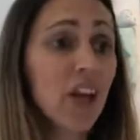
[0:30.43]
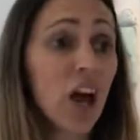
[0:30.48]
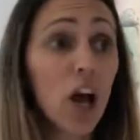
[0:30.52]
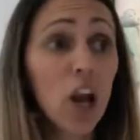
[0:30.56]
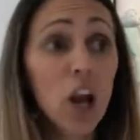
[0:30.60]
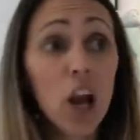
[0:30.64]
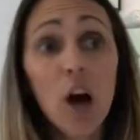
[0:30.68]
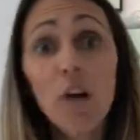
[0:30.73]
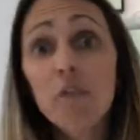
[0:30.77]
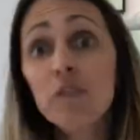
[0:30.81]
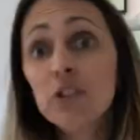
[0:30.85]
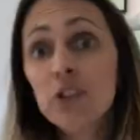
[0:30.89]
I
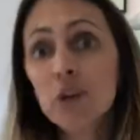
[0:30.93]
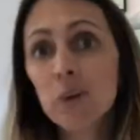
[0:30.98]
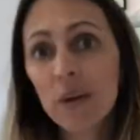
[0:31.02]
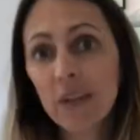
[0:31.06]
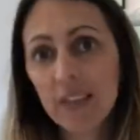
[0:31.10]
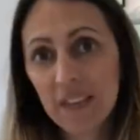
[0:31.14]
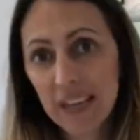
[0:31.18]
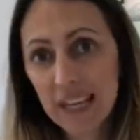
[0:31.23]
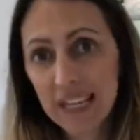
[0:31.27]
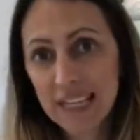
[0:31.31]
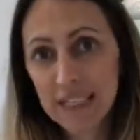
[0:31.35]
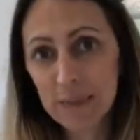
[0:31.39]
love
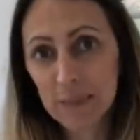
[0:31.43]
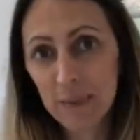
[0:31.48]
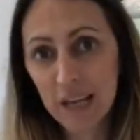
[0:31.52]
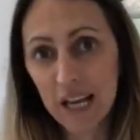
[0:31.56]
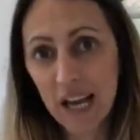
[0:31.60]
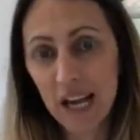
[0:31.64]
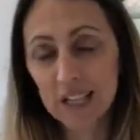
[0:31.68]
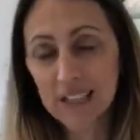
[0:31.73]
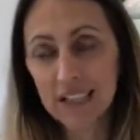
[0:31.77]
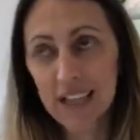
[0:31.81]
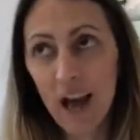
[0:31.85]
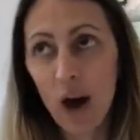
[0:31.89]
doing these
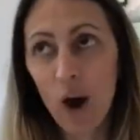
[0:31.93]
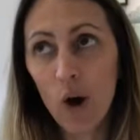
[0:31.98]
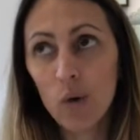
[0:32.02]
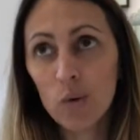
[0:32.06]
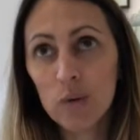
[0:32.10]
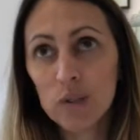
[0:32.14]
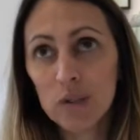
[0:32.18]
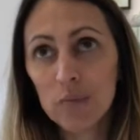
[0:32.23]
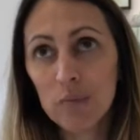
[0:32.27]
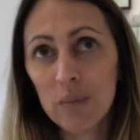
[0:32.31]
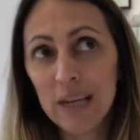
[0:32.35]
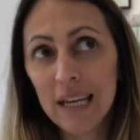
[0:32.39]
because it
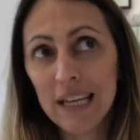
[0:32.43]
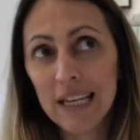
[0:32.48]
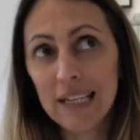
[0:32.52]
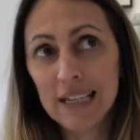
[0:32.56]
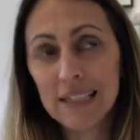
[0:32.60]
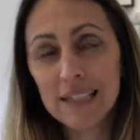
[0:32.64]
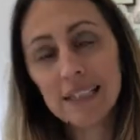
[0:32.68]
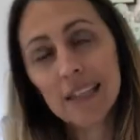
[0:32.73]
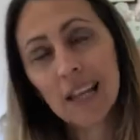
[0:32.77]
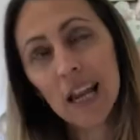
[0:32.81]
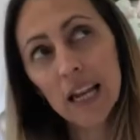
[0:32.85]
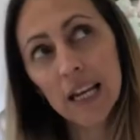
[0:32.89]
holds me
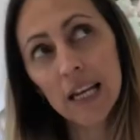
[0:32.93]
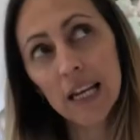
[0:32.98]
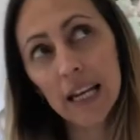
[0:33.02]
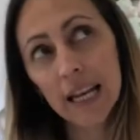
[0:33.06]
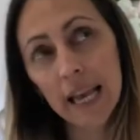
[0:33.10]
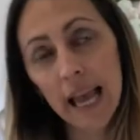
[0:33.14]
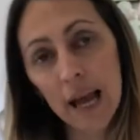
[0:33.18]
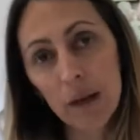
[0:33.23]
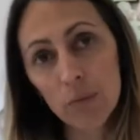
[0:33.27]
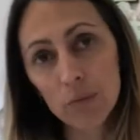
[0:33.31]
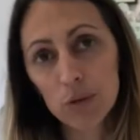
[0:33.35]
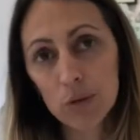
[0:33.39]
slightly
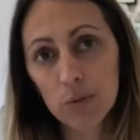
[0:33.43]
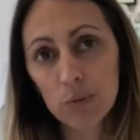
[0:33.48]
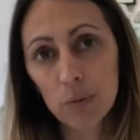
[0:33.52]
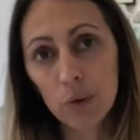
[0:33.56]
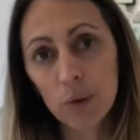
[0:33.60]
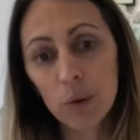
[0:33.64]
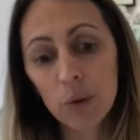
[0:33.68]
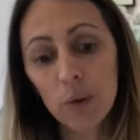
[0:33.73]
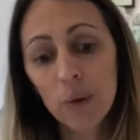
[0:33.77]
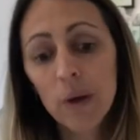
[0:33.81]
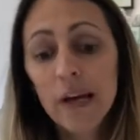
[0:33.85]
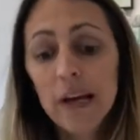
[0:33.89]

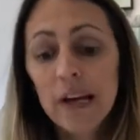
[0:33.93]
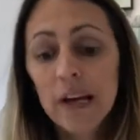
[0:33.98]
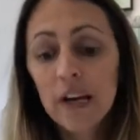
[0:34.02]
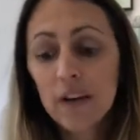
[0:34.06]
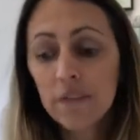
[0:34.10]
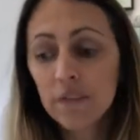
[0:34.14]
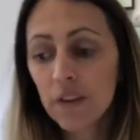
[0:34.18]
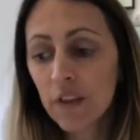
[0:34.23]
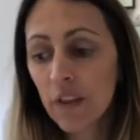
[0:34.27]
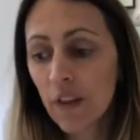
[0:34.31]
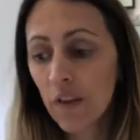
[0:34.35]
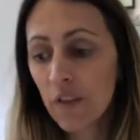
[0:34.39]
accountable
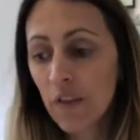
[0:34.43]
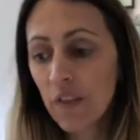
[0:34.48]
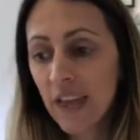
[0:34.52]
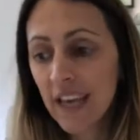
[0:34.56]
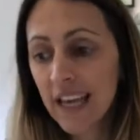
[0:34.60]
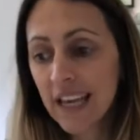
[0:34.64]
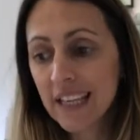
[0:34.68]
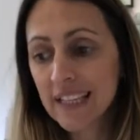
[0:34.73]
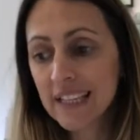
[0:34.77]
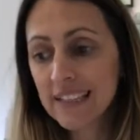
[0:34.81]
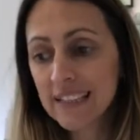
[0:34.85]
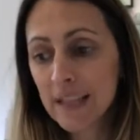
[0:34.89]
for the
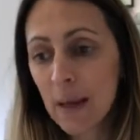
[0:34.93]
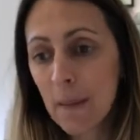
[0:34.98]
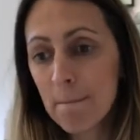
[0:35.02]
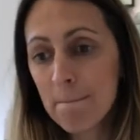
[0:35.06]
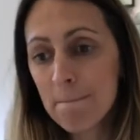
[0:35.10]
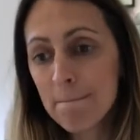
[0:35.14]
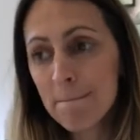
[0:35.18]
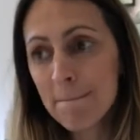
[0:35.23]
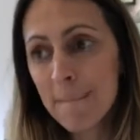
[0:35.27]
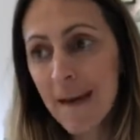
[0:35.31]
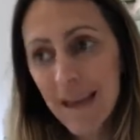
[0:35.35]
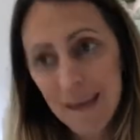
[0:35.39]
things that
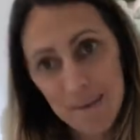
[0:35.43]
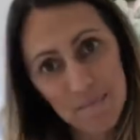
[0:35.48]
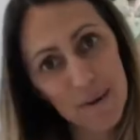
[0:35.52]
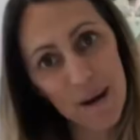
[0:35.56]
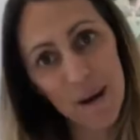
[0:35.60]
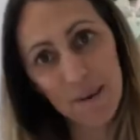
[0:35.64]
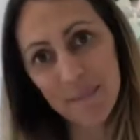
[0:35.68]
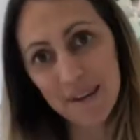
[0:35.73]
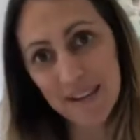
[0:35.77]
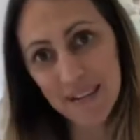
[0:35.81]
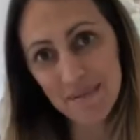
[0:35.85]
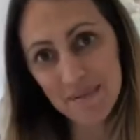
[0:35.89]
maybe
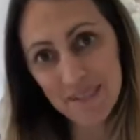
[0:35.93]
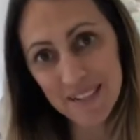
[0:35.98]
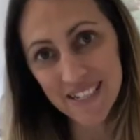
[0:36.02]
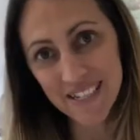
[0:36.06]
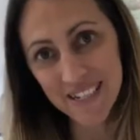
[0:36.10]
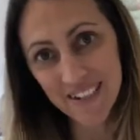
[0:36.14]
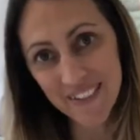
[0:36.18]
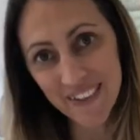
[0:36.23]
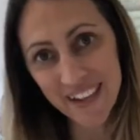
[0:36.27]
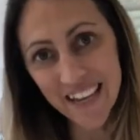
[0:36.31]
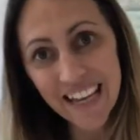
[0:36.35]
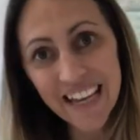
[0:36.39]
I'm going to be
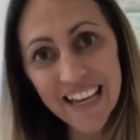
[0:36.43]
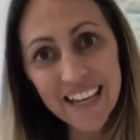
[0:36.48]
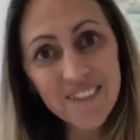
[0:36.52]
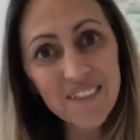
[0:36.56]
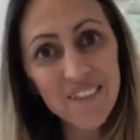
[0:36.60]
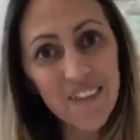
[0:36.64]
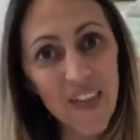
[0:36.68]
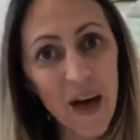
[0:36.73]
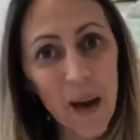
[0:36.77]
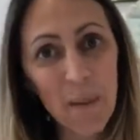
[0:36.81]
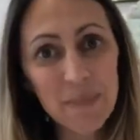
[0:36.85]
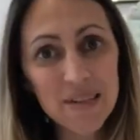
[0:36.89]
doing
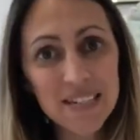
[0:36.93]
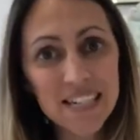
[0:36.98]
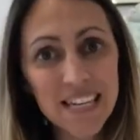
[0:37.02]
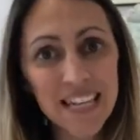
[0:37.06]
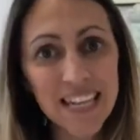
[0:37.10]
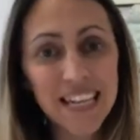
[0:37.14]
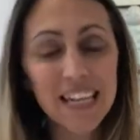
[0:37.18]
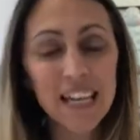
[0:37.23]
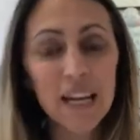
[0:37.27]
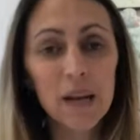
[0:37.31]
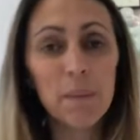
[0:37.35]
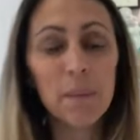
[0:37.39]
for that
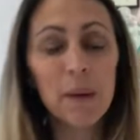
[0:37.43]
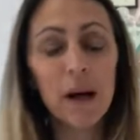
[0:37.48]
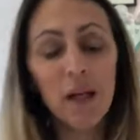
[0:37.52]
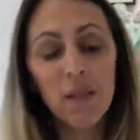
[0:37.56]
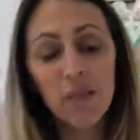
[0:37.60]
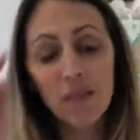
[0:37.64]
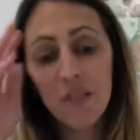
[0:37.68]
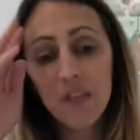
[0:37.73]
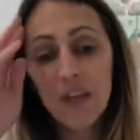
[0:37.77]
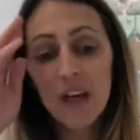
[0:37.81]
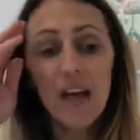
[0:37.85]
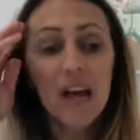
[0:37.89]
particular
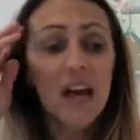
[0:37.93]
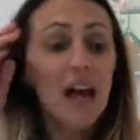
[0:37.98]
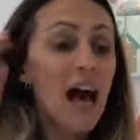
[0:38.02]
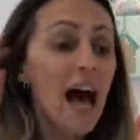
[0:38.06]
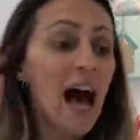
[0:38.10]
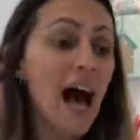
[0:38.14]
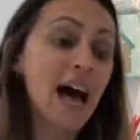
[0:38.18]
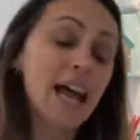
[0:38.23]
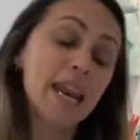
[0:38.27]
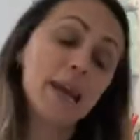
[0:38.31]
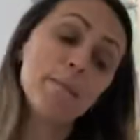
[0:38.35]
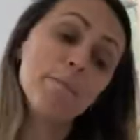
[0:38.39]
month.
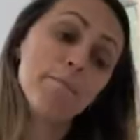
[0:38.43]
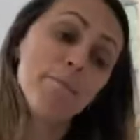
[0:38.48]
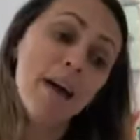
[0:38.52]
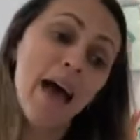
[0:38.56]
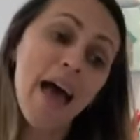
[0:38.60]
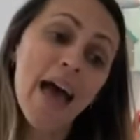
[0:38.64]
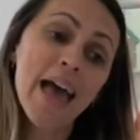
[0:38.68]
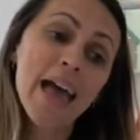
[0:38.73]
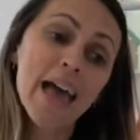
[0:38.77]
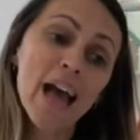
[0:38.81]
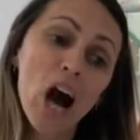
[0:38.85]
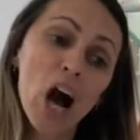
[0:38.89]
And in
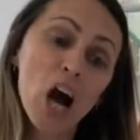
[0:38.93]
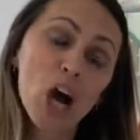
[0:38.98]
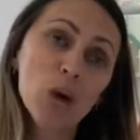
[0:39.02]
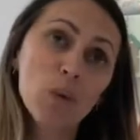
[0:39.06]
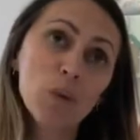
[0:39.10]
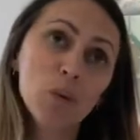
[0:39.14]
May I